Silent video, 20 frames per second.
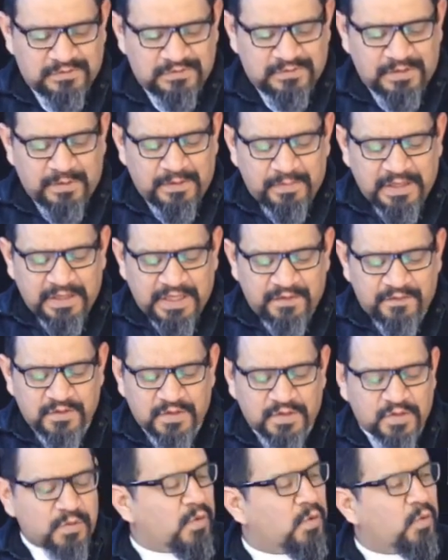the
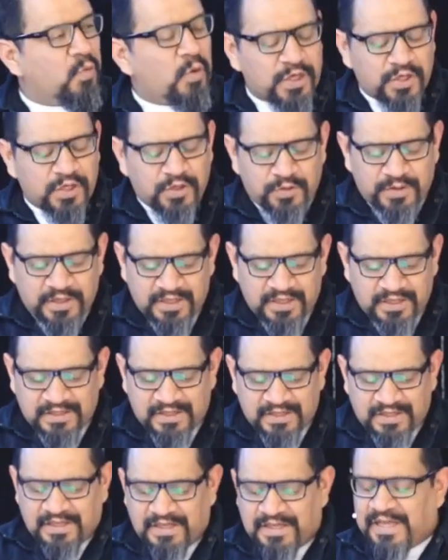believers were wondering,
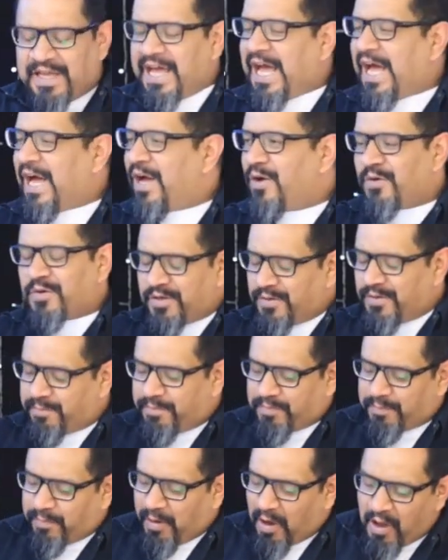how could
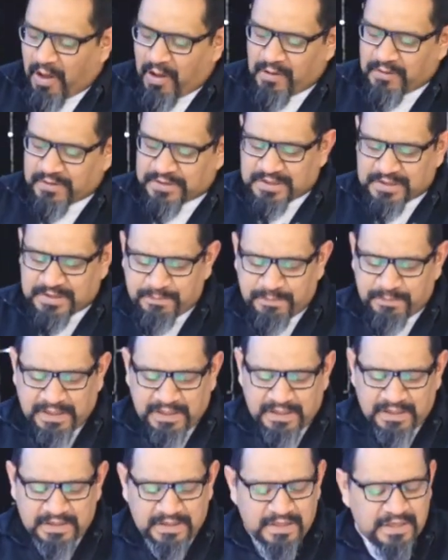Paul
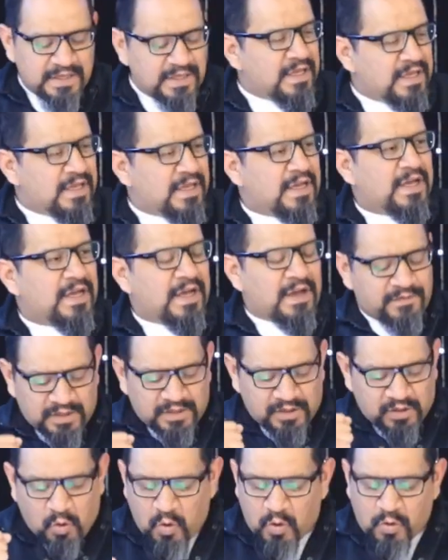speak of the
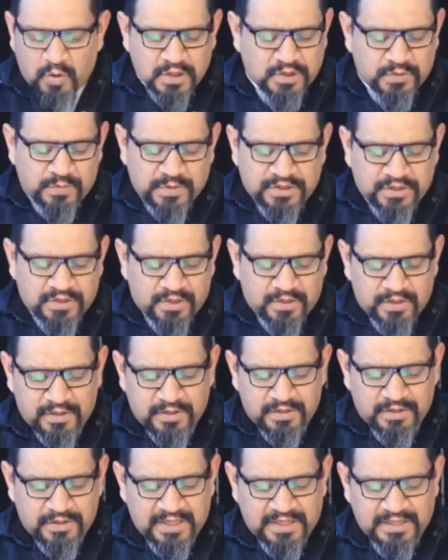Lord's
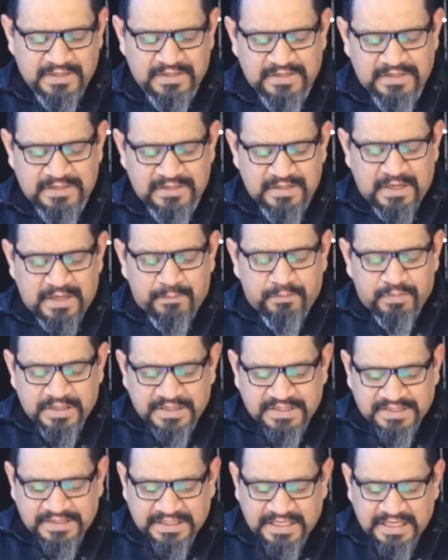return as
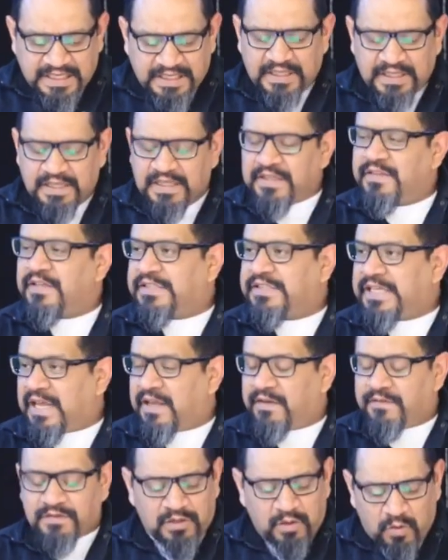preceding the day
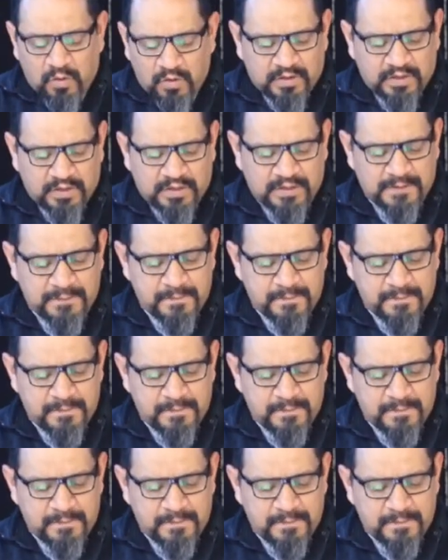of the Lord?